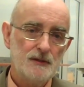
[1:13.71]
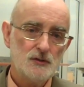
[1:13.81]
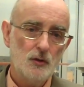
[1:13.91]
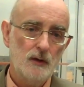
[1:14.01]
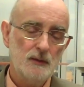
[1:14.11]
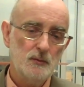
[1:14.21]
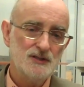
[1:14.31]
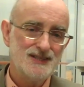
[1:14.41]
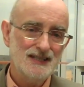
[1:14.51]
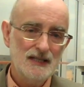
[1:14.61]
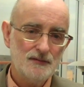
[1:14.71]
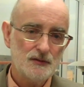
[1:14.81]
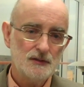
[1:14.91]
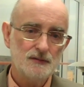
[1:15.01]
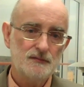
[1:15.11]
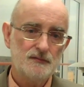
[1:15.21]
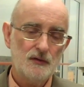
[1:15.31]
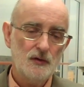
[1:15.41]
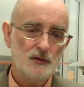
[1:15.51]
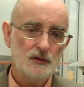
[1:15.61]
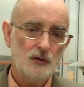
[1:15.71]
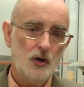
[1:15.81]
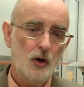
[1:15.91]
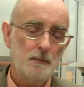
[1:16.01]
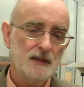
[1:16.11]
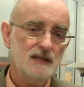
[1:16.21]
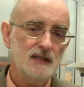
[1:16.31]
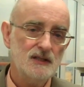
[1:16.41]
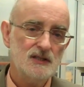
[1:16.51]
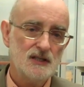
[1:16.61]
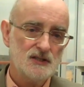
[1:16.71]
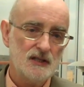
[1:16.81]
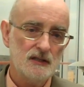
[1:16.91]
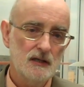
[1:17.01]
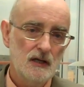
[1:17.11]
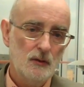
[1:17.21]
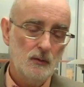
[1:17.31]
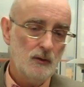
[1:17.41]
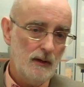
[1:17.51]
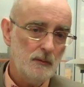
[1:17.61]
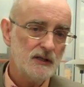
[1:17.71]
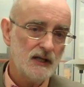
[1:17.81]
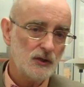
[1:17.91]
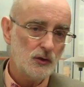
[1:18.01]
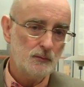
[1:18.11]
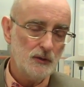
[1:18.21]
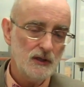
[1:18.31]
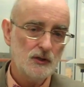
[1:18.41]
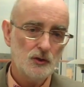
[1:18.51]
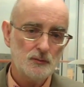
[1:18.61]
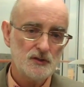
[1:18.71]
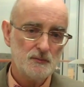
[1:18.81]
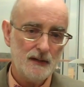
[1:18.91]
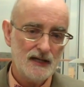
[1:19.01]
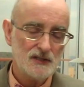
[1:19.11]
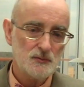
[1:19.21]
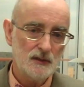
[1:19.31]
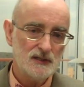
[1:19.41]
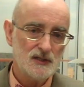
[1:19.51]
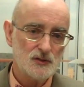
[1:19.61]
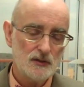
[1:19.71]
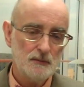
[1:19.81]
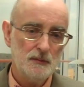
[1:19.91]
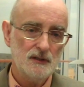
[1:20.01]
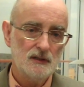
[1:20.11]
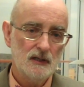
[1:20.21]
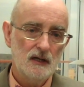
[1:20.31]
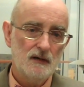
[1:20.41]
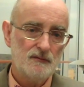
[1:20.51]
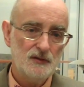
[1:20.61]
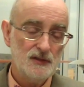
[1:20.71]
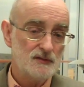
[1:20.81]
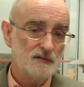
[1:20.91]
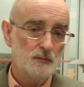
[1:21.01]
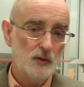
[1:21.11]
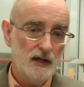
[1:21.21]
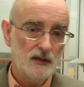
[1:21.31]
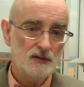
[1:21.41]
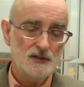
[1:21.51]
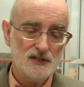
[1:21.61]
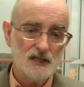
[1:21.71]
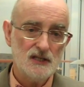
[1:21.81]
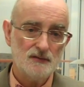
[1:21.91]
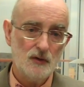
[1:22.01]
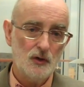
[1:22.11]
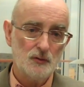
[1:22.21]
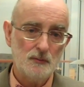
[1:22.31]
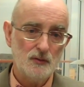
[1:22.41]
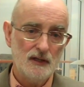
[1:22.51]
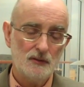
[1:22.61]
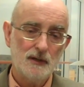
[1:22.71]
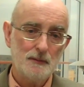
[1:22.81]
so it was delivered further up in the intestine, we were able to get a pretty good response with this treatment for this rare disease of autoimmune enteropathy.